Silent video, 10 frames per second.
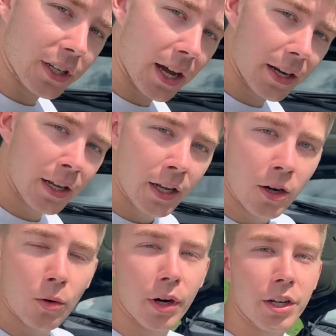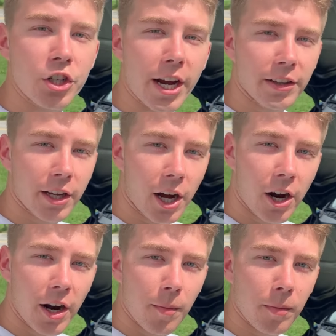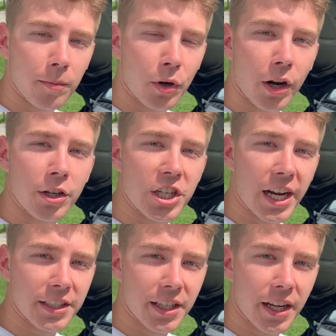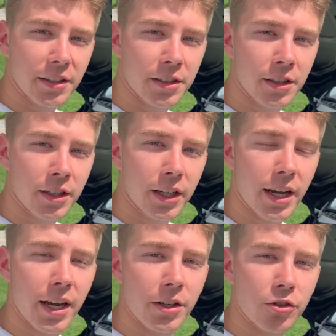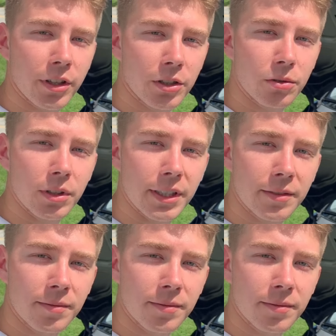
side. We're going to jack the car up, put it on jack stands, and drain the coolant.